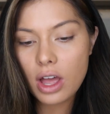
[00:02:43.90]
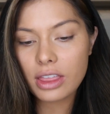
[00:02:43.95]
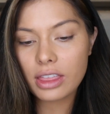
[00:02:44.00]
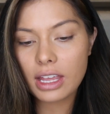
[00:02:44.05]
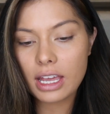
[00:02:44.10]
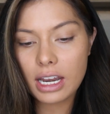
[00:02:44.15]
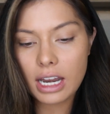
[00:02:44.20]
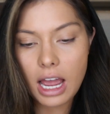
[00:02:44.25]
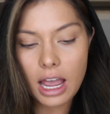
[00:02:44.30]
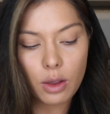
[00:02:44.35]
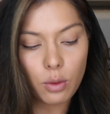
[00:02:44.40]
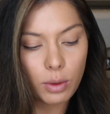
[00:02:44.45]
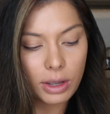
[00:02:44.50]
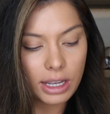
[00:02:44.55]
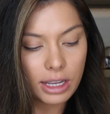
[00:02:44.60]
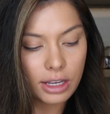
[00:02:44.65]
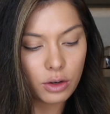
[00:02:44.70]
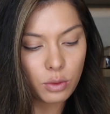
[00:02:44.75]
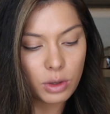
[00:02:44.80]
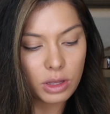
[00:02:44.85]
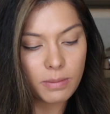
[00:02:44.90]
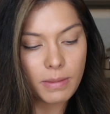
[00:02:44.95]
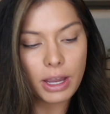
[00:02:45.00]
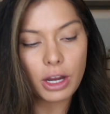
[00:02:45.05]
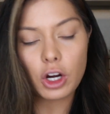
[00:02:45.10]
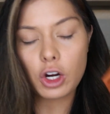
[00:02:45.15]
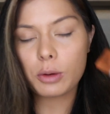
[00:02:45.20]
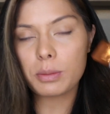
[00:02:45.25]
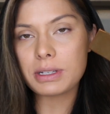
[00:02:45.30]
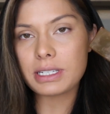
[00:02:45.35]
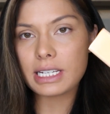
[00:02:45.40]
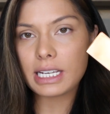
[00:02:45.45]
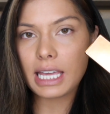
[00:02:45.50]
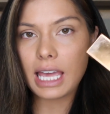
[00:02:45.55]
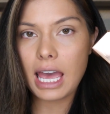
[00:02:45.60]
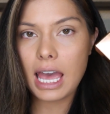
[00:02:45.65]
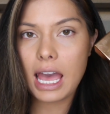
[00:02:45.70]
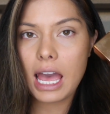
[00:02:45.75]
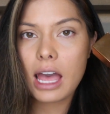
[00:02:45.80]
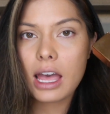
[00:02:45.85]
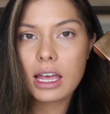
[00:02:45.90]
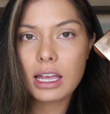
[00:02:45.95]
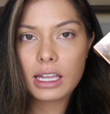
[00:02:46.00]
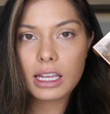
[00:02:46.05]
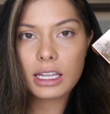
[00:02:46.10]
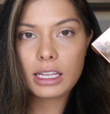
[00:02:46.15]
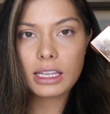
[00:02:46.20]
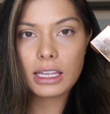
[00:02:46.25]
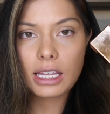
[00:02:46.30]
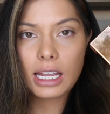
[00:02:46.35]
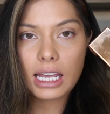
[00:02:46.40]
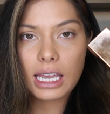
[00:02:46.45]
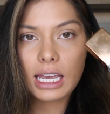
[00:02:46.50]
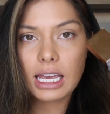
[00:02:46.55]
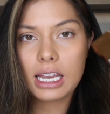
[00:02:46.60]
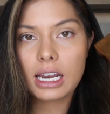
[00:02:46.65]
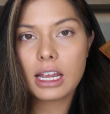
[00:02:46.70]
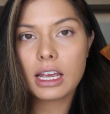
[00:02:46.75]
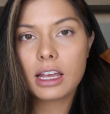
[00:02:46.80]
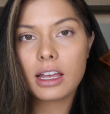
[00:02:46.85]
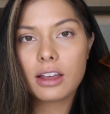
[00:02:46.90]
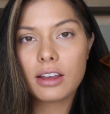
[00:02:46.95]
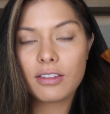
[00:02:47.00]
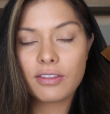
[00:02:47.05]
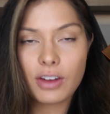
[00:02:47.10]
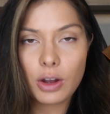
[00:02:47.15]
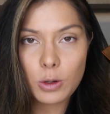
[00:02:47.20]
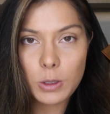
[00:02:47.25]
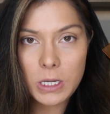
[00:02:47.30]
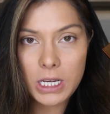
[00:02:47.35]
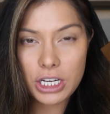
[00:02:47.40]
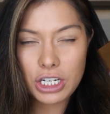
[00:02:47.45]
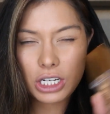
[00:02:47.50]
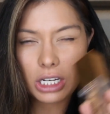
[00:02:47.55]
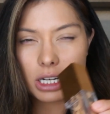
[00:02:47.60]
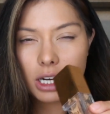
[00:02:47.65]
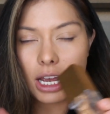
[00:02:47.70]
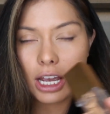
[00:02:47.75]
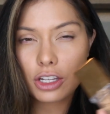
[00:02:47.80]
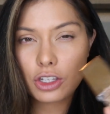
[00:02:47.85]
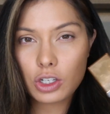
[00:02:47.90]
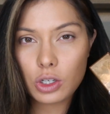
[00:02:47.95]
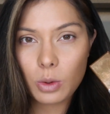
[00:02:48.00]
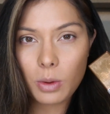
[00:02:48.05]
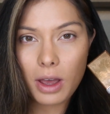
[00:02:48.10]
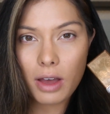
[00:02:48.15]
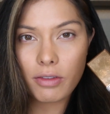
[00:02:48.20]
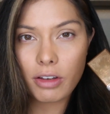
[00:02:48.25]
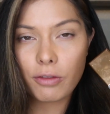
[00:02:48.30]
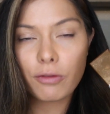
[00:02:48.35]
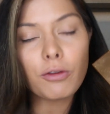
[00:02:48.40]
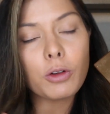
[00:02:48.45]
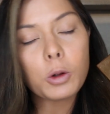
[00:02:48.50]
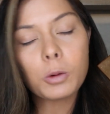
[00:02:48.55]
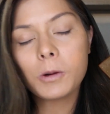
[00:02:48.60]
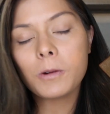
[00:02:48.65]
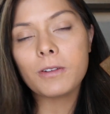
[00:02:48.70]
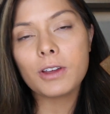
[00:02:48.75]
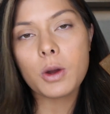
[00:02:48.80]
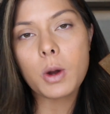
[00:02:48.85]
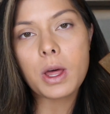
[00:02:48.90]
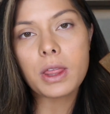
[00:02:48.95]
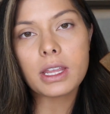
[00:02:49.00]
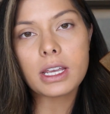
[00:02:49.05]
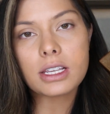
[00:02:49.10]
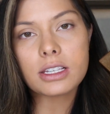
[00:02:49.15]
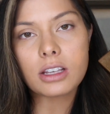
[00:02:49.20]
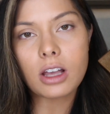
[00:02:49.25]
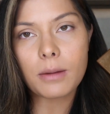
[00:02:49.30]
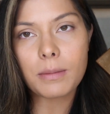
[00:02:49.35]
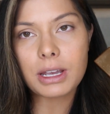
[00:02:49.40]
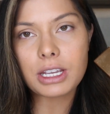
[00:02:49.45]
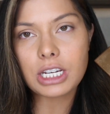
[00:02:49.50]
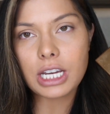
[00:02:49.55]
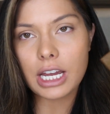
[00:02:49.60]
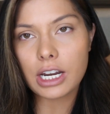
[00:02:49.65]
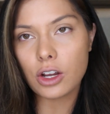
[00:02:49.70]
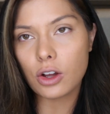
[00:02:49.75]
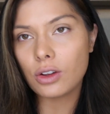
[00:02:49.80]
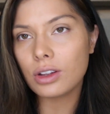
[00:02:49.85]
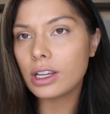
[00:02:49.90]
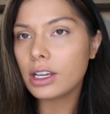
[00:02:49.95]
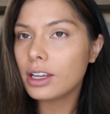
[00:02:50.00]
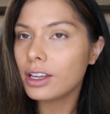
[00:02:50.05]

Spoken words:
and then I went in with my Urban Decay Naked Foundation. I do have a full review on this on my channel.